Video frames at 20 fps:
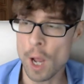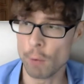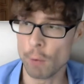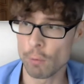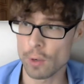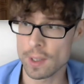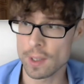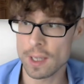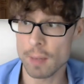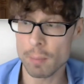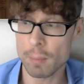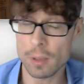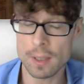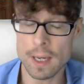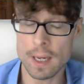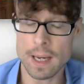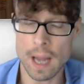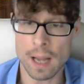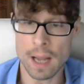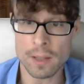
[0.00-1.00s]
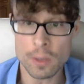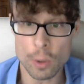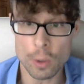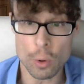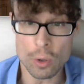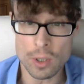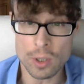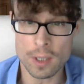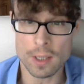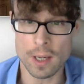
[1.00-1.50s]
For example, take
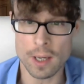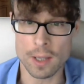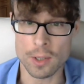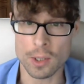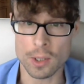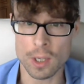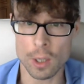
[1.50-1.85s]
antioxidants.